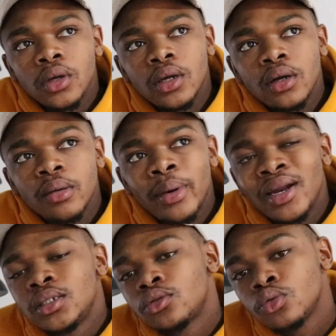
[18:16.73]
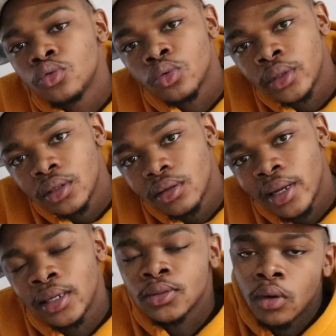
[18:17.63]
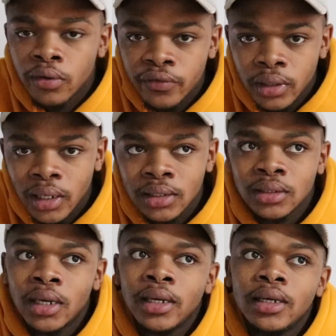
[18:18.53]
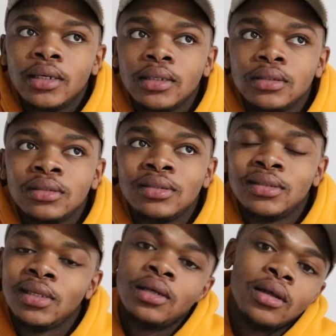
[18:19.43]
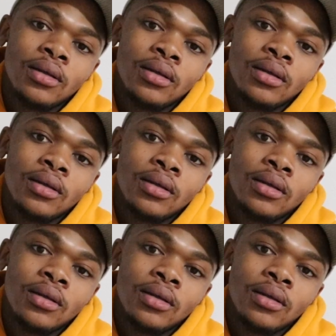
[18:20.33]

Uh, but I just don't do it as often as I did.